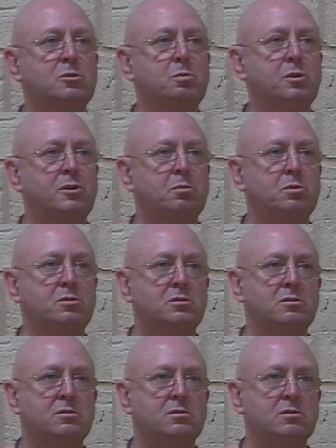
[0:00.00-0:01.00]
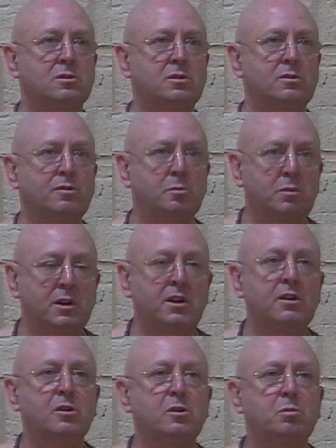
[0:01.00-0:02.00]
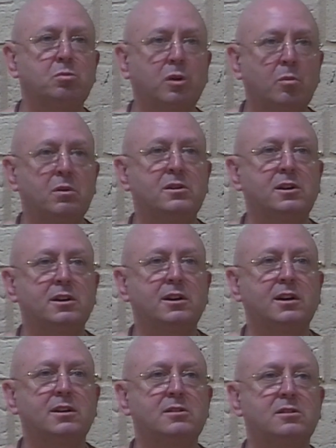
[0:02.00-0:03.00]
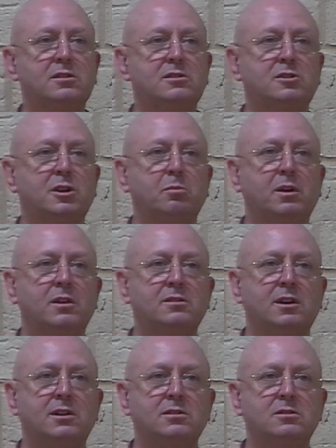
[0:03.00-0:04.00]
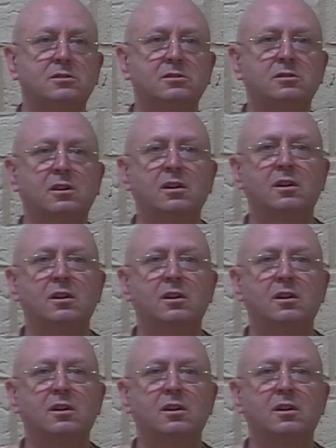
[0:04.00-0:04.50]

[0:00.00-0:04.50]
people, for me, who probably did get into these deep meditations: